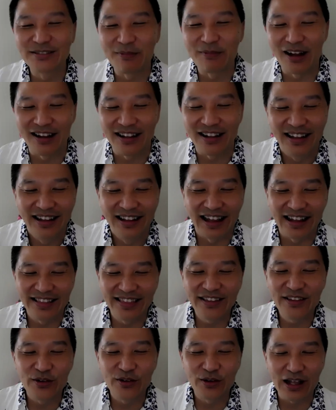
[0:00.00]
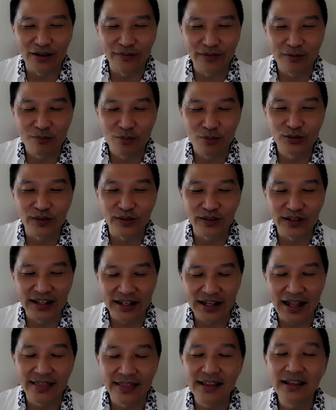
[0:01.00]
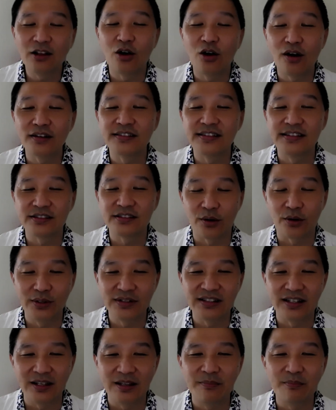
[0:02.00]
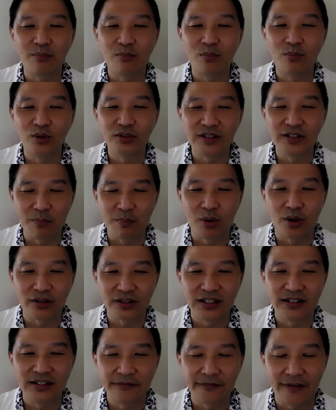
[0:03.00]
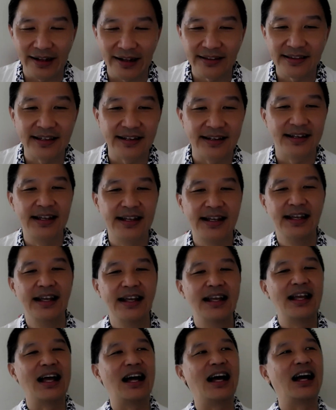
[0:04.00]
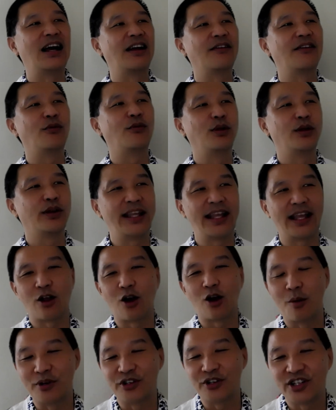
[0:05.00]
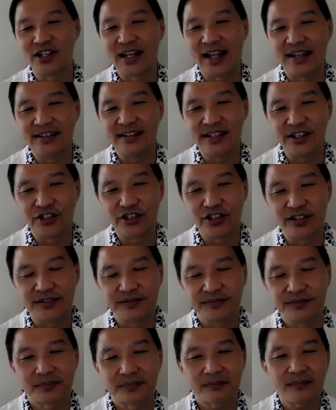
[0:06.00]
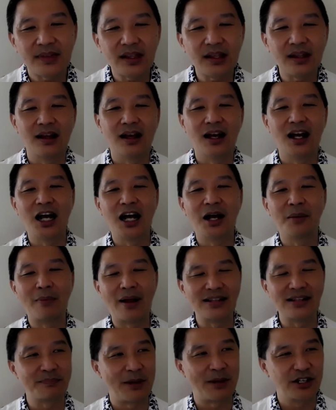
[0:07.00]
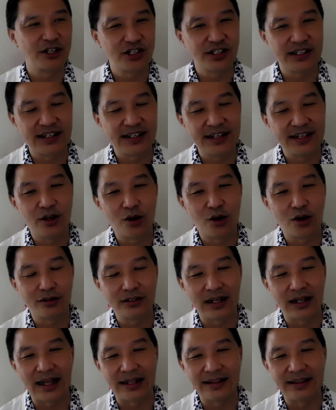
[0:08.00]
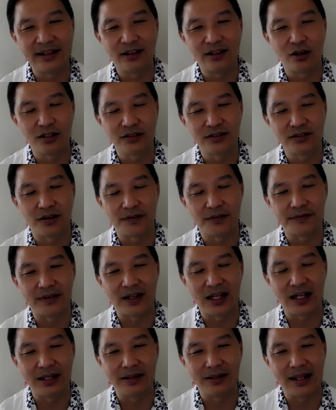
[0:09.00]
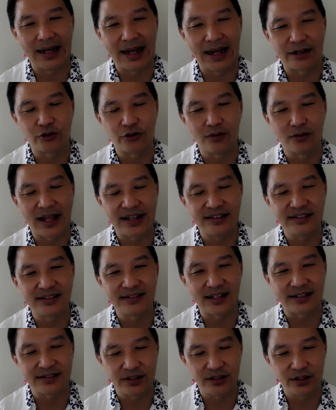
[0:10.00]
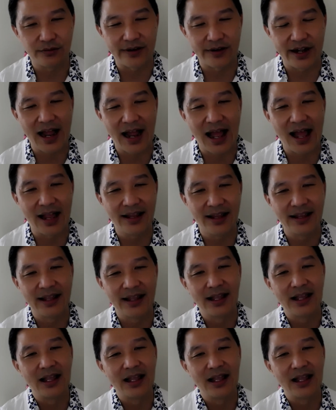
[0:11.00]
Mark. I think you covered most of the things. I think cost is always the most important factor if you're looking at commercialization. As mentioned earlier on, I think costs of electrolyzers are still very high.